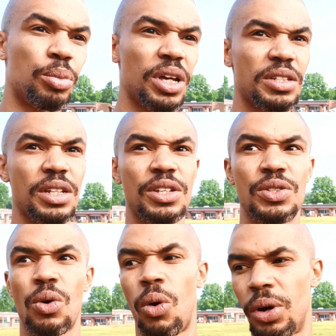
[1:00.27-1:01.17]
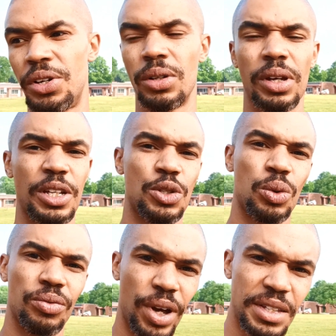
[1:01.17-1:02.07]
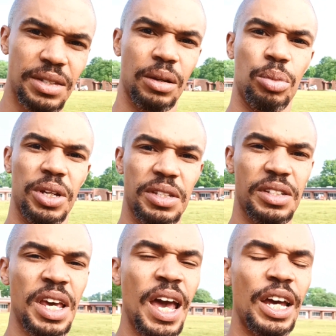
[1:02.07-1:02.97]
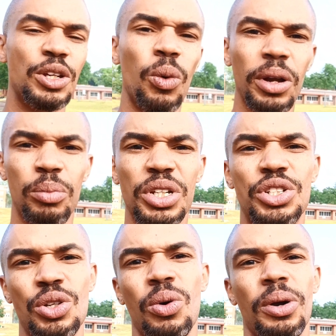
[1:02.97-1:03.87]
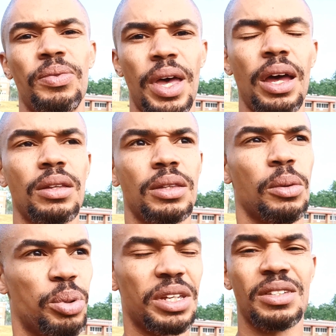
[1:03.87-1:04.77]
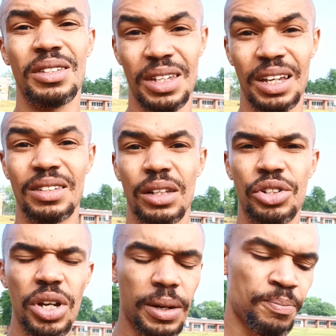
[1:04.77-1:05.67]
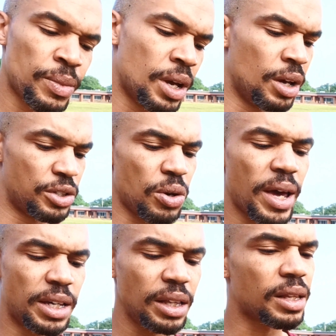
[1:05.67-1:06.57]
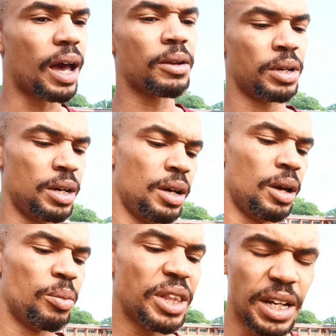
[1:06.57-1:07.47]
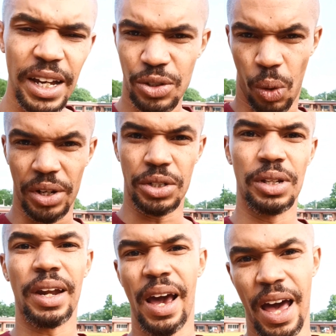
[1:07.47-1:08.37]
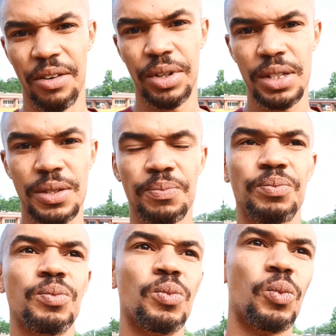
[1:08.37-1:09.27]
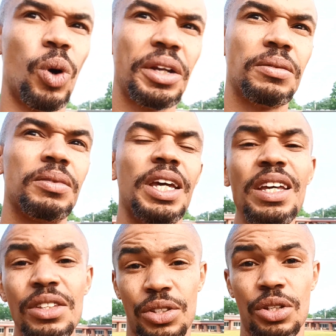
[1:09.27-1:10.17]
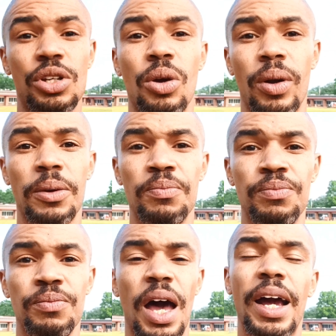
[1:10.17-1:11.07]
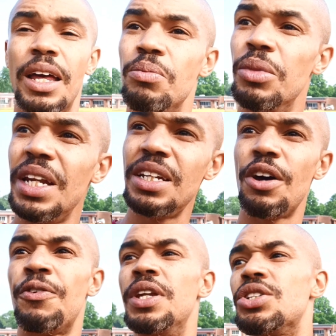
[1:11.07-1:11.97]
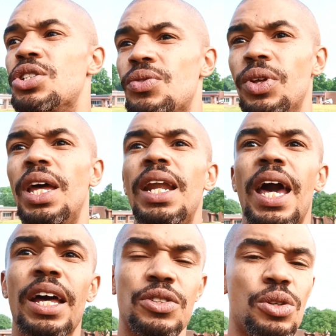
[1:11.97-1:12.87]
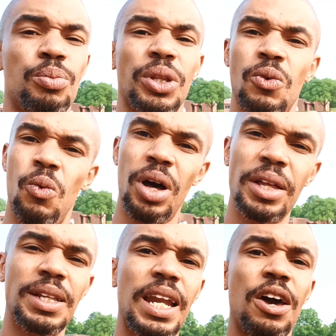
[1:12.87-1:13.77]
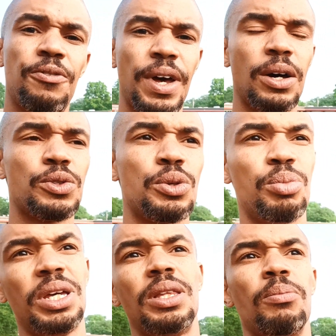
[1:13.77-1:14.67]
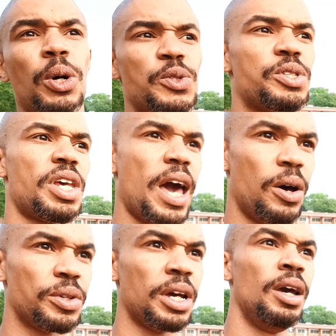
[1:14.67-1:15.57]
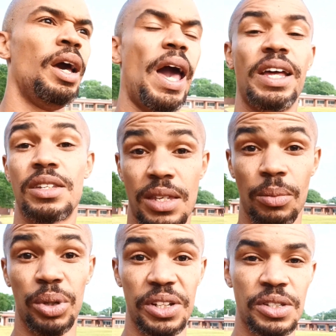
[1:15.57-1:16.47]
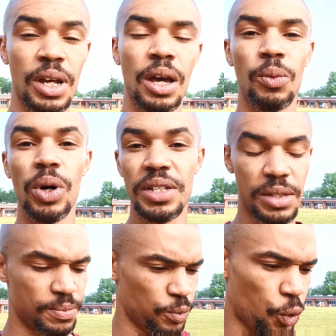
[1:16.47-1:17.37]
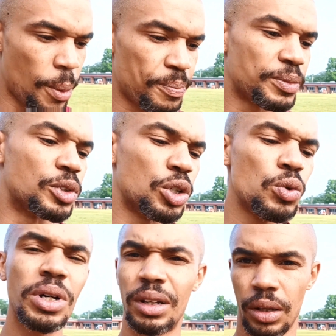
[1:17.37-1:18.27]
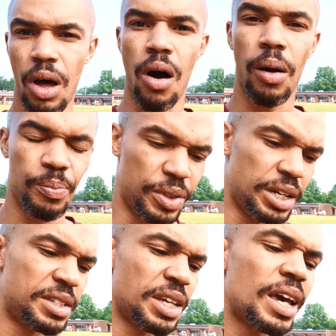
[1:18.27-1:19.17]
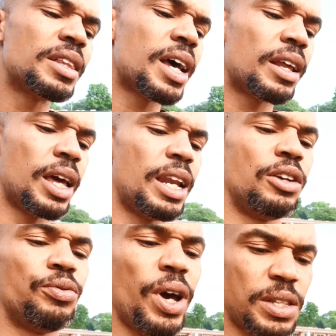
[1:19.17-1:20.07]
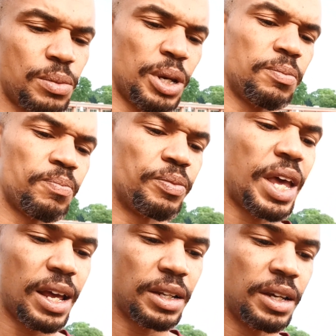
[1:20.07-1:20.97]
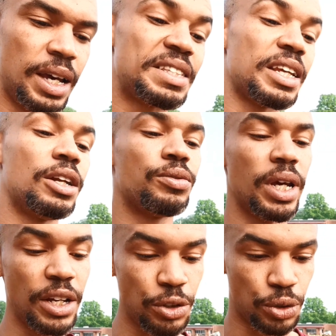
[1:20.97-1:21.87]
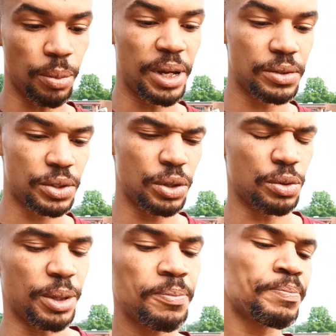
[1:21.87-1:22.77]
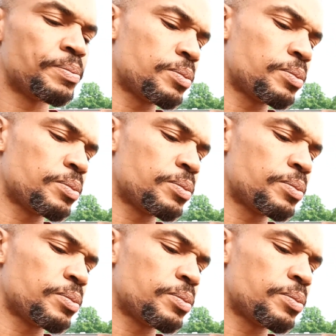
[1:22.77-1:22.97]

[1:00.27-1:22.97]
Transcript: a business or you're looking to invest in a business, you want to be sure that the business is legit. So I get that. But the next question that I have is, what is a security? I got many definitions for that answer, but the one that I found to be the most sound and simplest was from Duke Law. They say that an investment, that it's an instrument, excuse me,